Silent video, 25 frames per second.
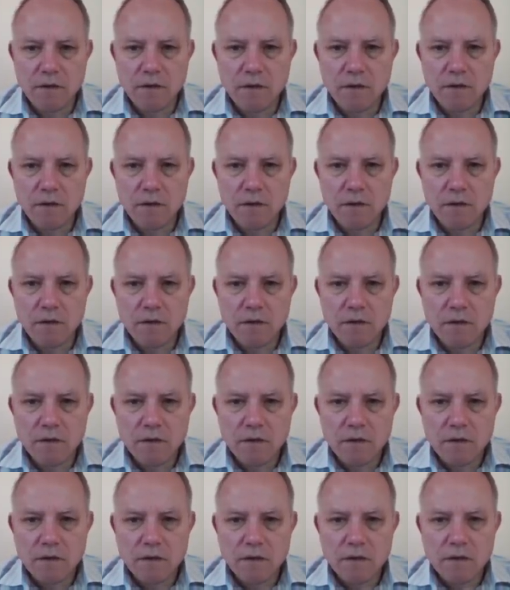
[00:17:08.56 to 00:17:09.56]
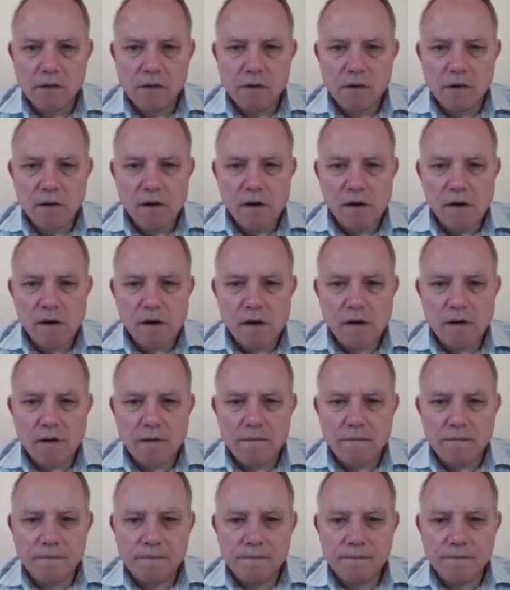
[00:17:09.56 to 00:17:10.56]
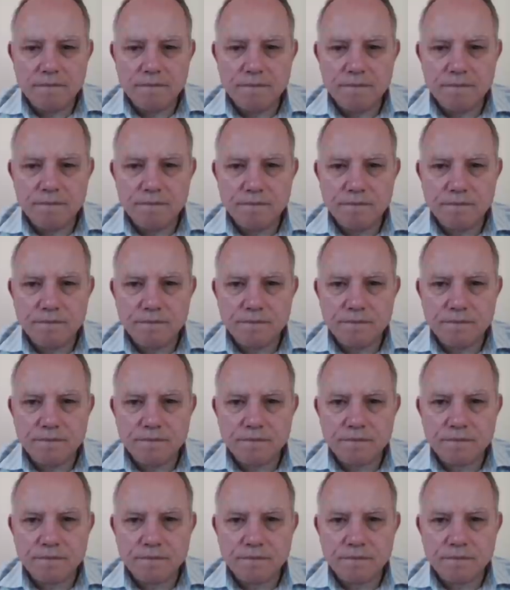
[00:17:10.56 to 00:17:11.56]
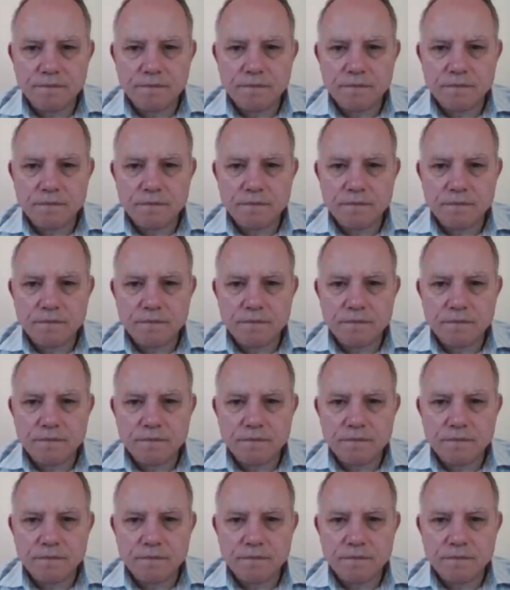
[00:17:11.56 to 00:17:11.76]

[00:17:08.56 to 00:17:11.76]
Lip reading: Nobody speaks.